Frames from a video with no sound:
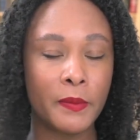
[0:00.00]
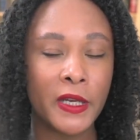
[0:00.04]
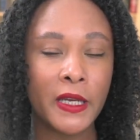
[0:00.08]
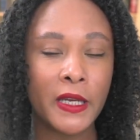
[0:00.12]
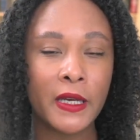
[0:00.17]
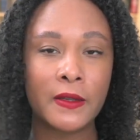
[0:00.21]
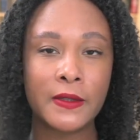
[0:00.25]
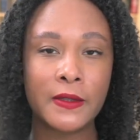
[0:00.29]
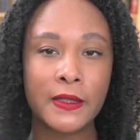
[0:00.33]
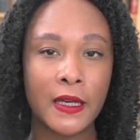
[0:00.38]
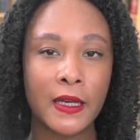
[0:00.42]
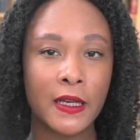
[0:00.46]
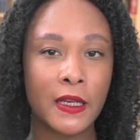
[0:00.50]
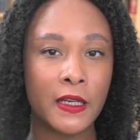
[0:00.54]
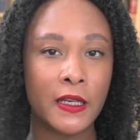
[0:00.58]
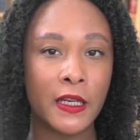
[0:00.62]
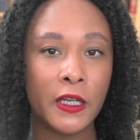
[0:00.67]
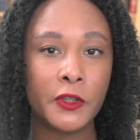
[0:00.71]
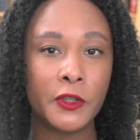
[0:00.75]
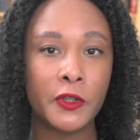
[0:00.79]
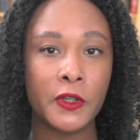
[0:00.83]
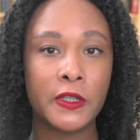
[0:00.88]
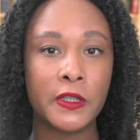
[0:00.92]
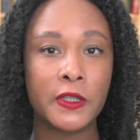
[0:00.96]
Being outside in
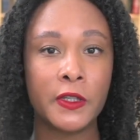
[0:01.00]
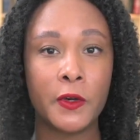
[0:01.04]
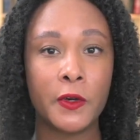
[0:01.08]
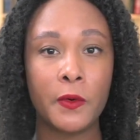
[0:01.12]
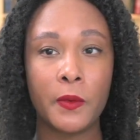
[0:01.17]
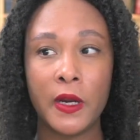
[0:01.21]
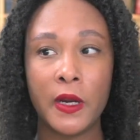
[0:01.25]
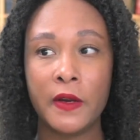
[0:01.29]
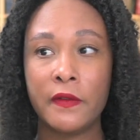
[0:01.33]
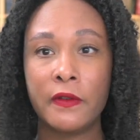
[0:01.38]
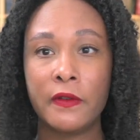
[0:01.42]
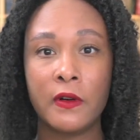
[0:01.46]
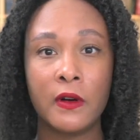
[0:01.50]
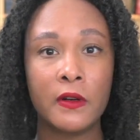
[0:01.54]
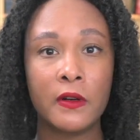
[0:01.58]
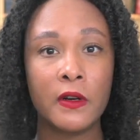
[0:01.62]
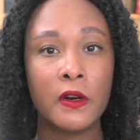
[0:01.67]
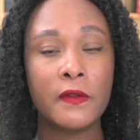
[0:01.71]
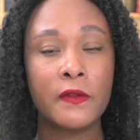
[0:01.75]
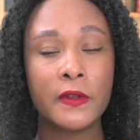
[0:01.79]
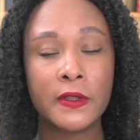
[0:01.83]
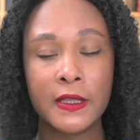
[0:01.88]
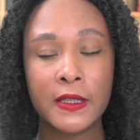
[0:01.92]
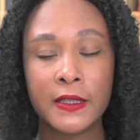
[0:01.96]
nature is great for our
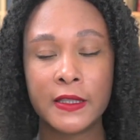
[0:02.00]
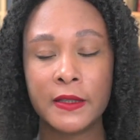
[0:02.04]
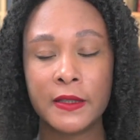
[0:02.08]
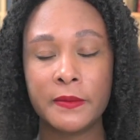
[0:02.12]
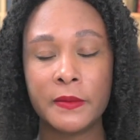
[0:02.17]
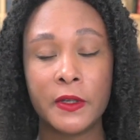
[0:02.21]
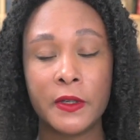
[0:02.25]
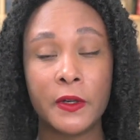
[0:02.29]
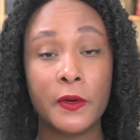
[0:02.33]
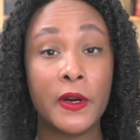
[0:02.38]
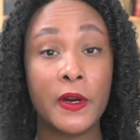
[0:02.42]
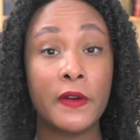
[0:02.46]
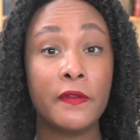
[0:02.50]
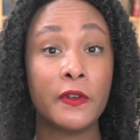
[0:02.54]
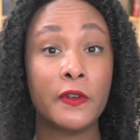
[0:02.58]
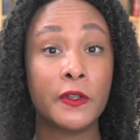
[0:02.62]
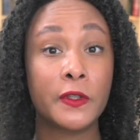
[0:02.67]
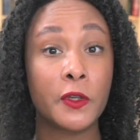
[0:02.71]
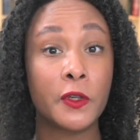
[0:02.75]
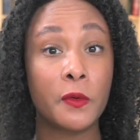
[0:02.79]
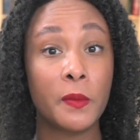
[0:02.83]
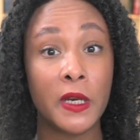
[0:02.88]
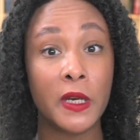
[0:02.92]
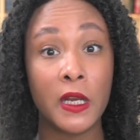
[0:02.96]
nervous system and great for
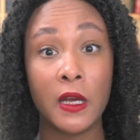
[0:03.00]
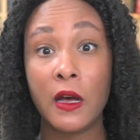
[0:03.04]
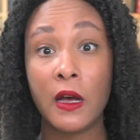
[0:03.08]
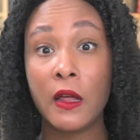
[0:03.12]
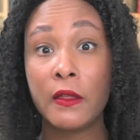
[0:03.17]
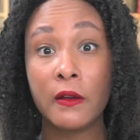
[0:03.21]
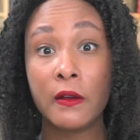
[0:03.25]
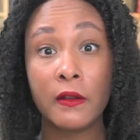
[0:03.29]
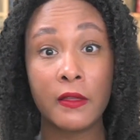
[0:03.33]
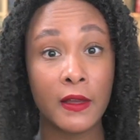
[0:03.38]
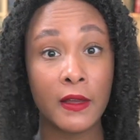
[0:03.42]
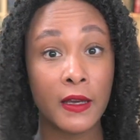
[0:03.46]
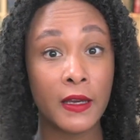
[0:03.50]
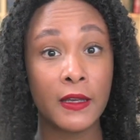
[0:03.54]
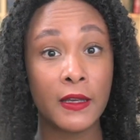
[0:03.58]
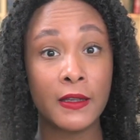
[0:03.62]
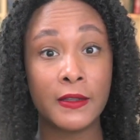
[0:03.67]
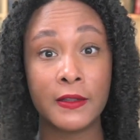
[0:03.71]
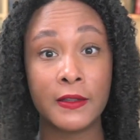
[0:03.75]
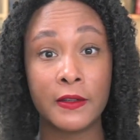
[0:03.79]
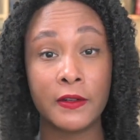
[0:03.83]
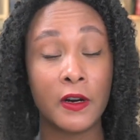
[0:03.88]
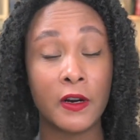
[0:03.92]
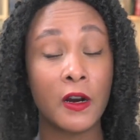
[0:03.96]
so many other
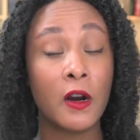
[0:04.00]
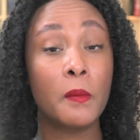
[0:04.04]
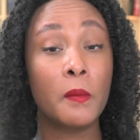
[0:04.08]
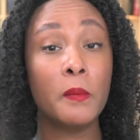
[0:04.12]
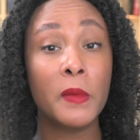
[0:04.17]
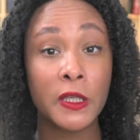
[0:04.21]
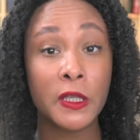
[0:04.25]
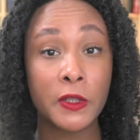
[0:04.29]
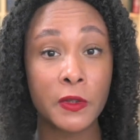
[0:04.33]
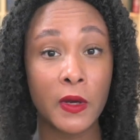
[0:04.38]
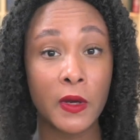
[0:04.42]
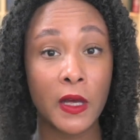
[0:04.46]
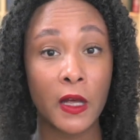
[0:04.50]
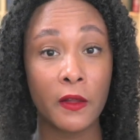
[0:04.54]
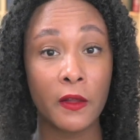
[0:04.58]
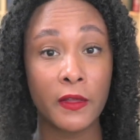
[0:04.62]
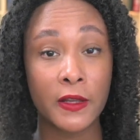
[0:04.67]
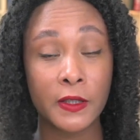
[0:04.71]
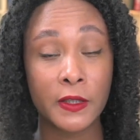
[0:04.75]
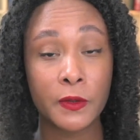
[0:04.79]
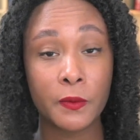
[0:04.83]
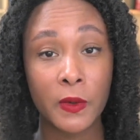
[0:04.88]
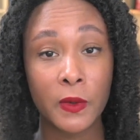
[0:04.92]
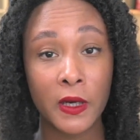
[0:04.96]
things and our mental health
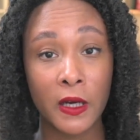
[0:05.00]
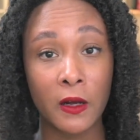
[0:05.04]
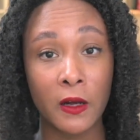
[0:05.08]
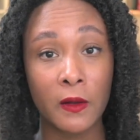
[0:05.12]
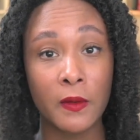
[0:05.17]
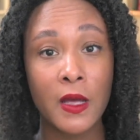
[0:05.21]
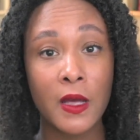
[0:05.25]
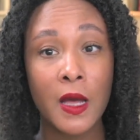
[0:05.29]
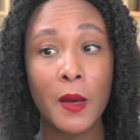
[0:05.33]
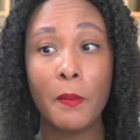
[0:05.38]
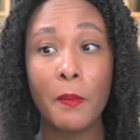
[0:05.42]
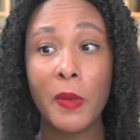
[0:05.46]
as well.